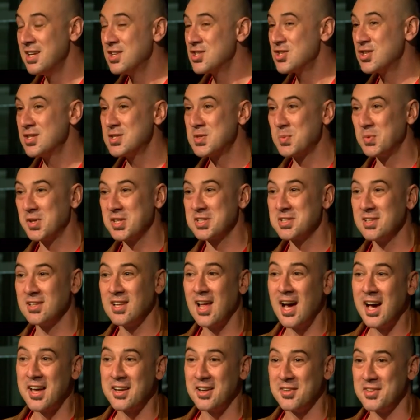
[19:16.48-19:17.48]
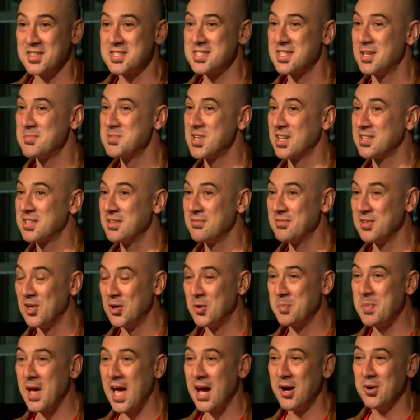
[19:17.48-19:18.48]
she's worked a lot on the subject of low
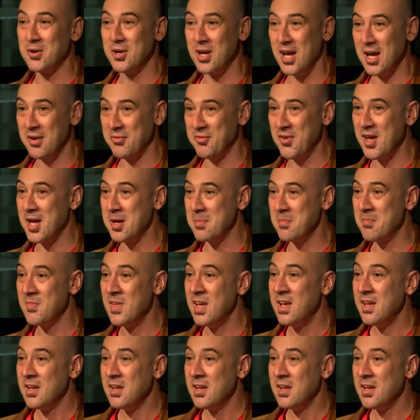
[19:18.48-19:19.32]
power FM.